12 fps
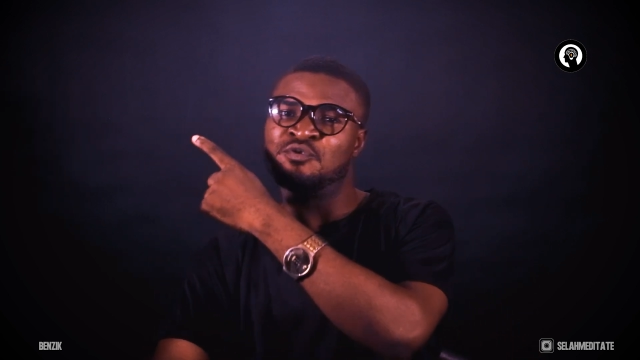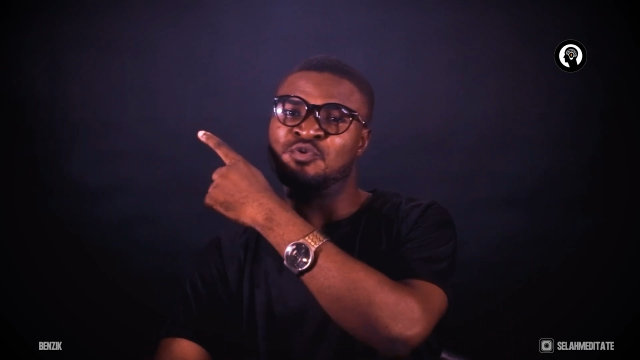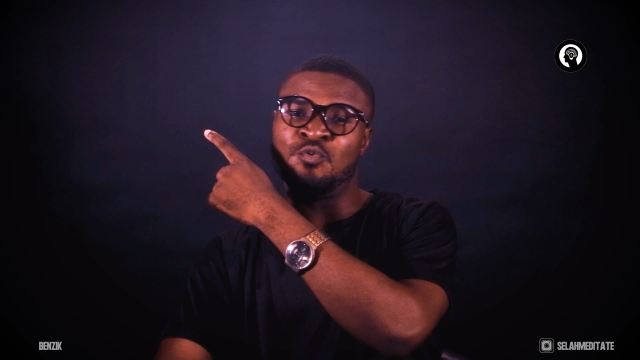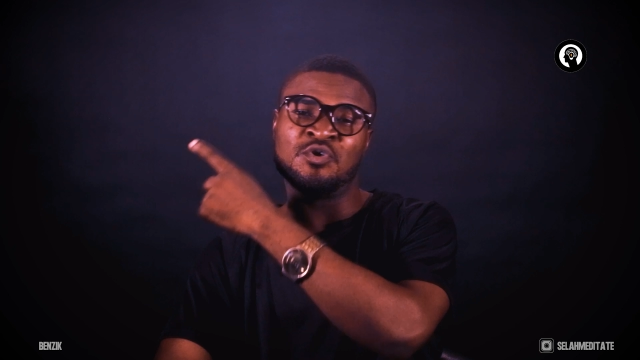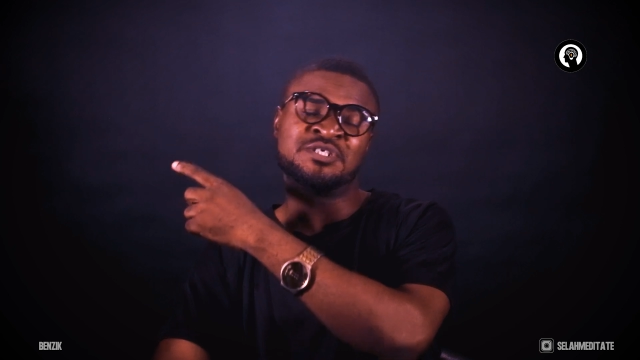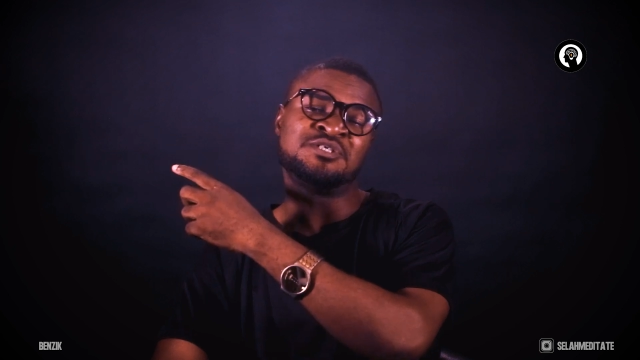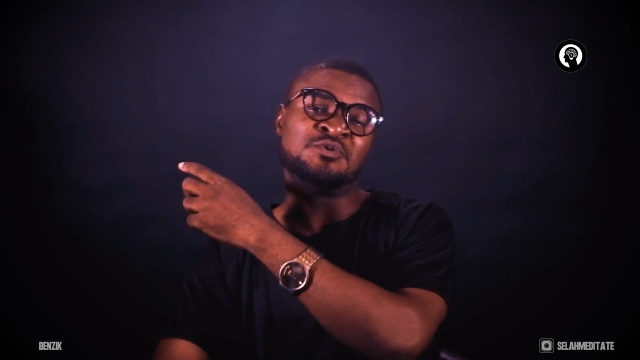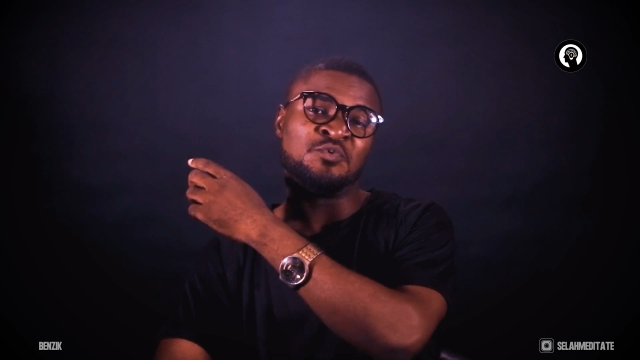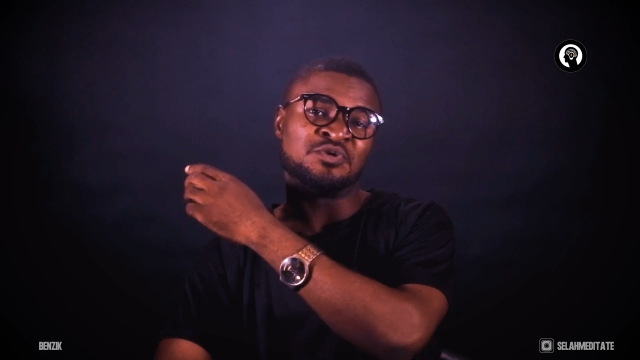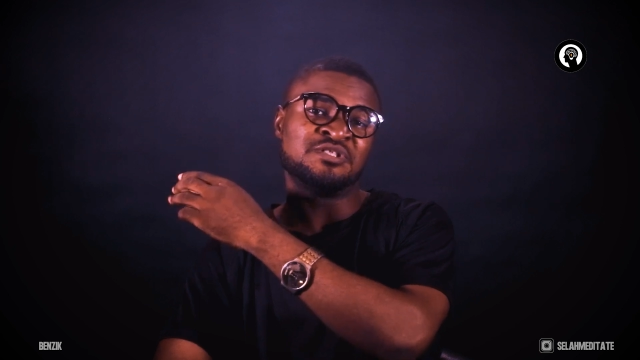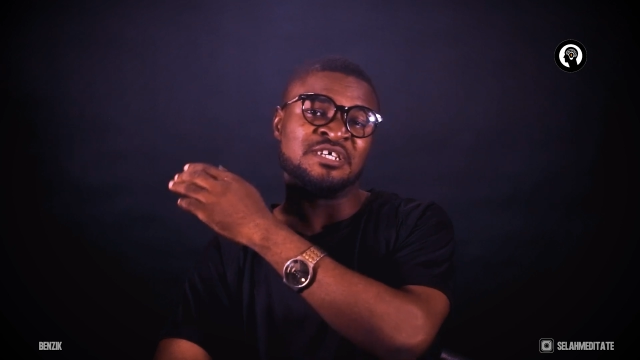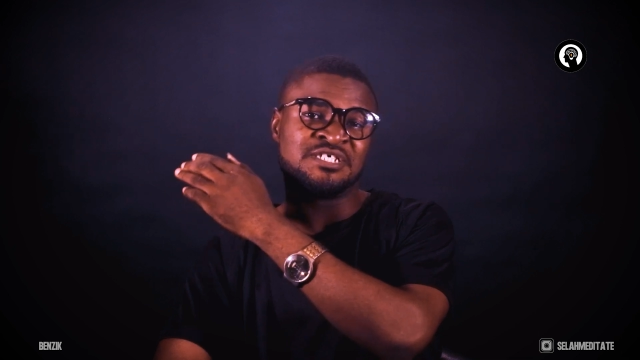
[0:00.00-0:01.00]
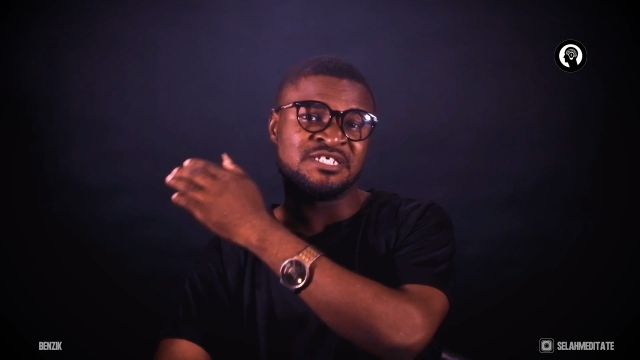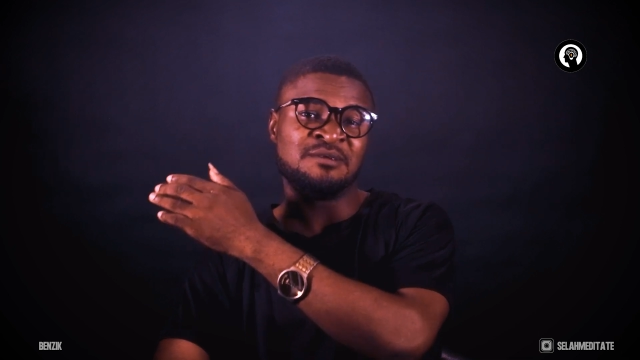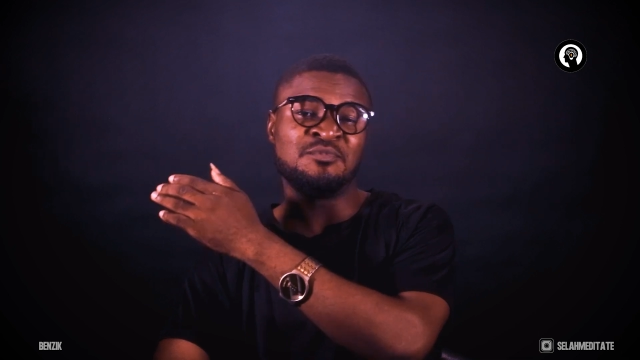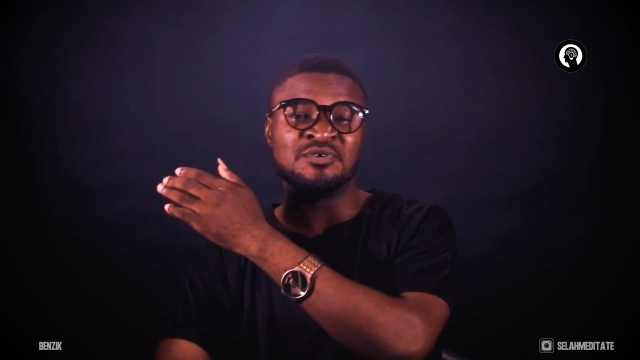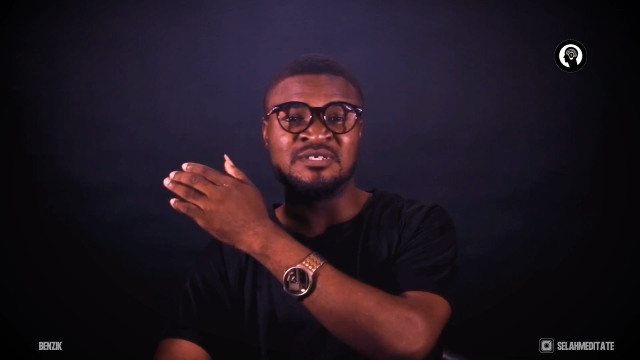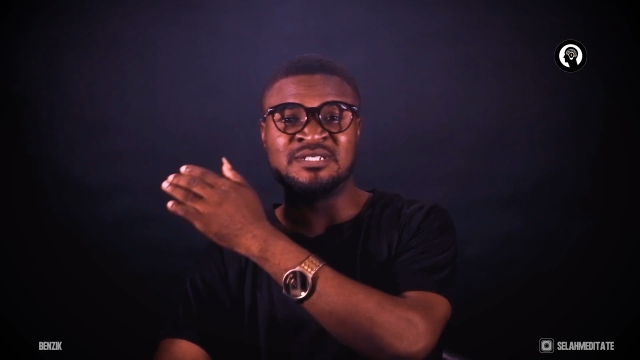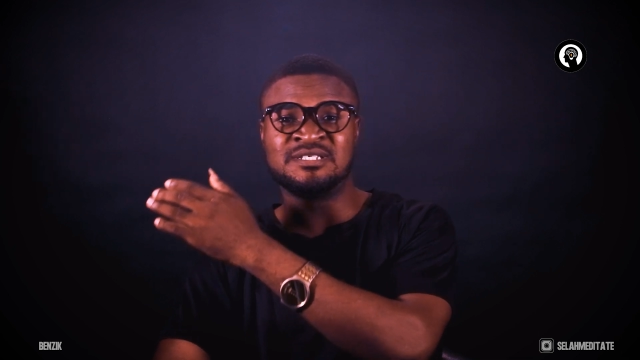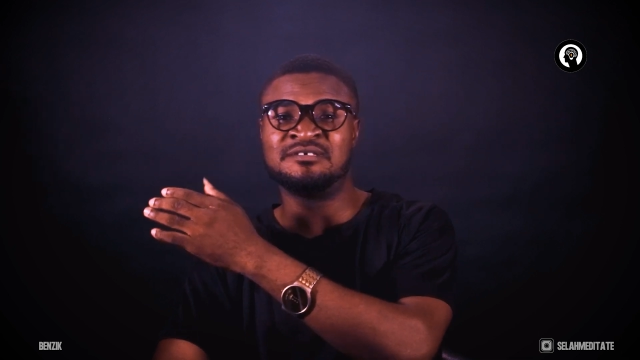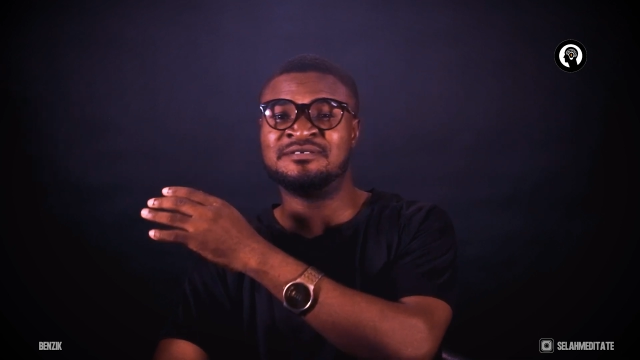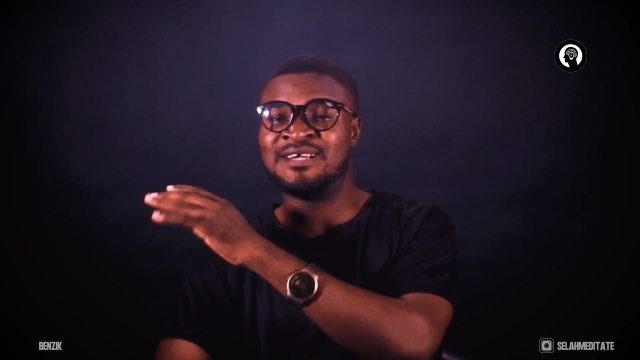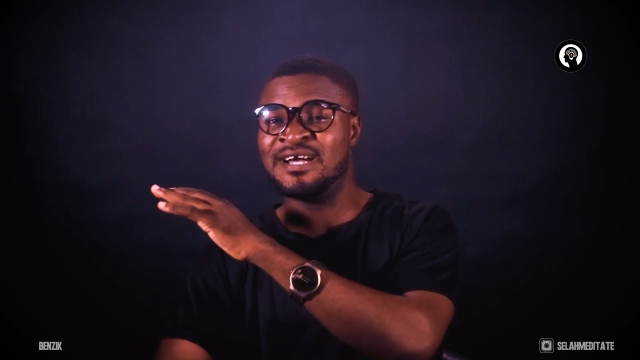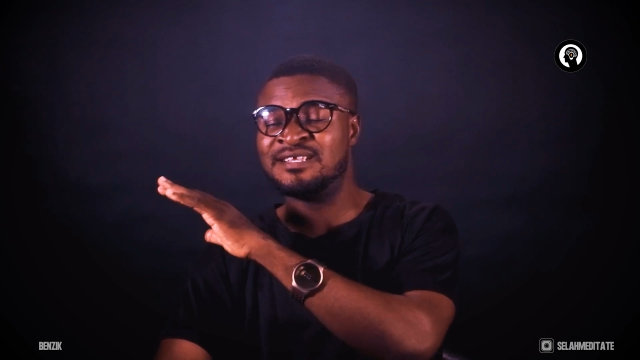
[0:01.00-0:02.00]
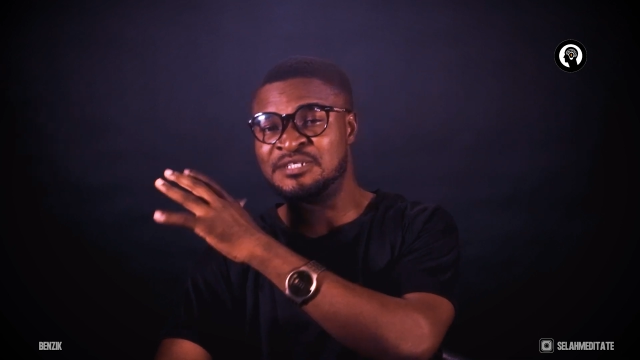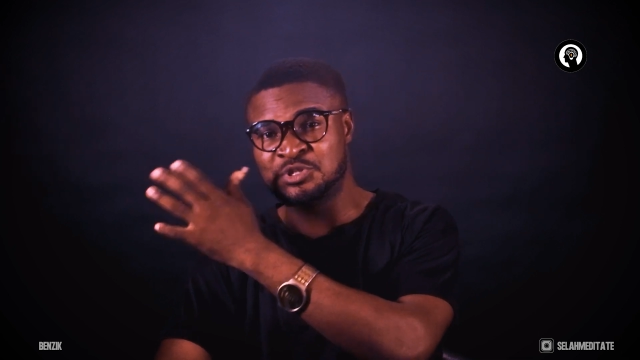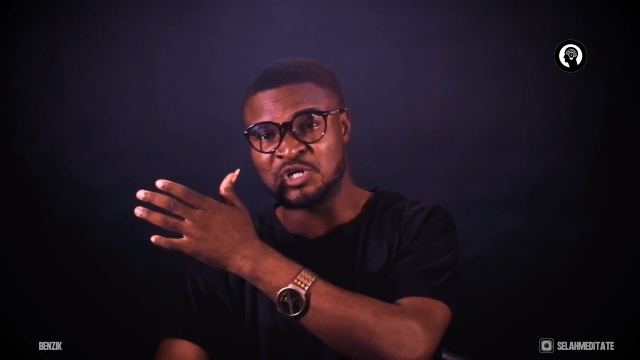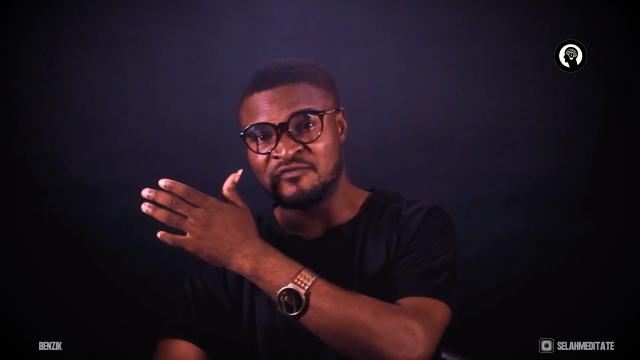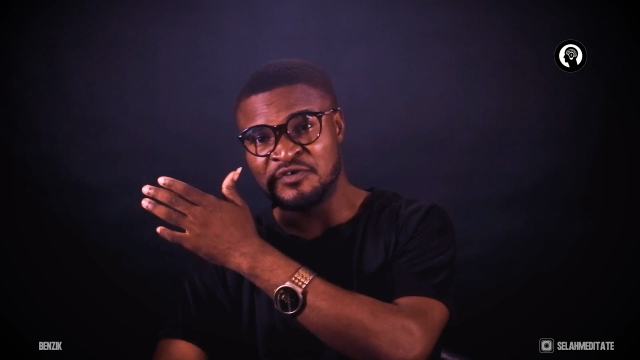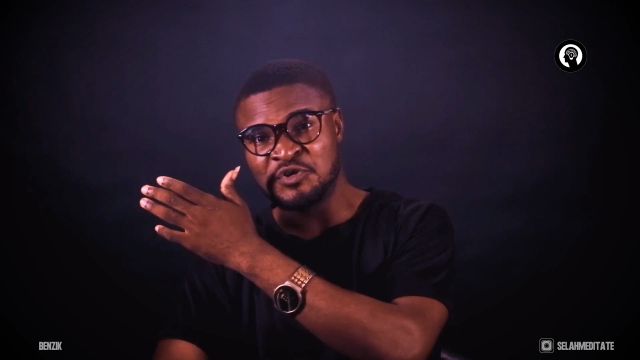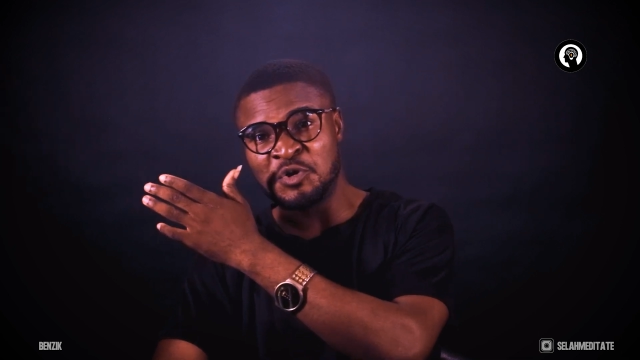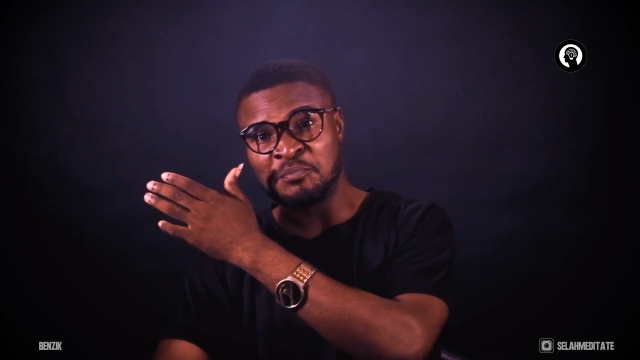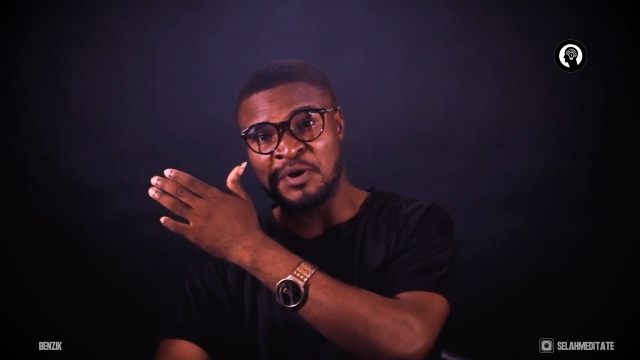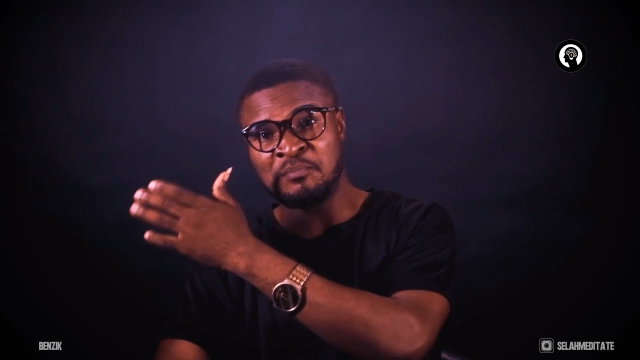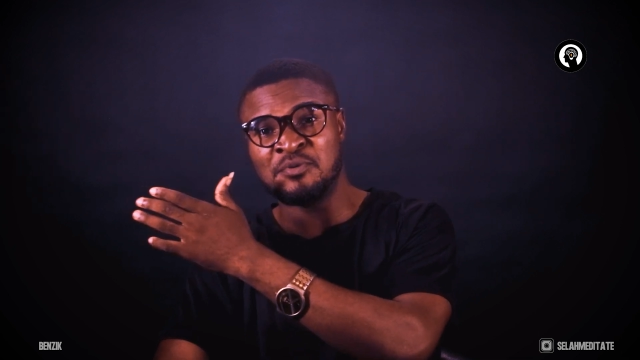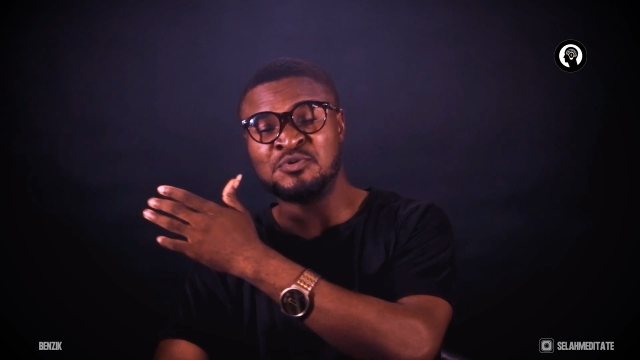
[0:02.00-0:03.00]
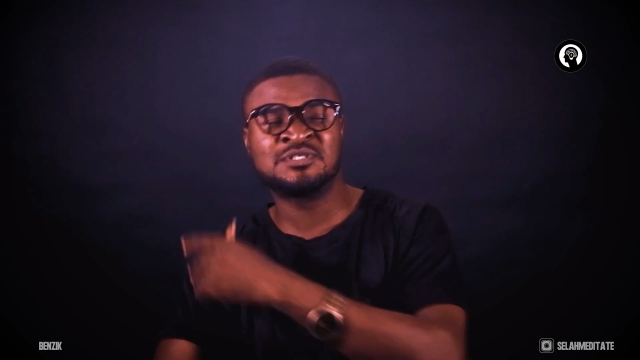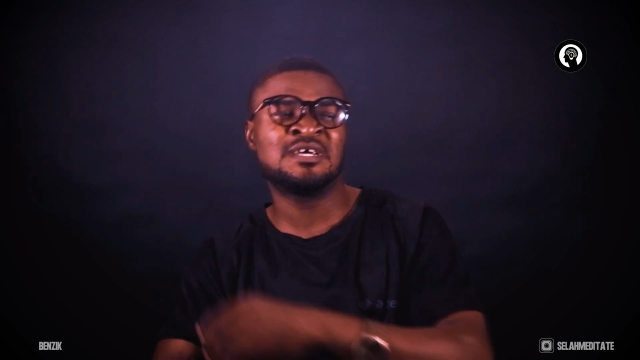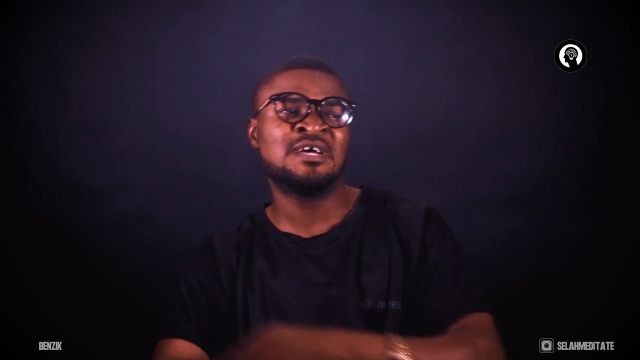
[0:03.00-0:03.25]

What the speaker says: to watch the one that share more detail regarding discovering your purpose,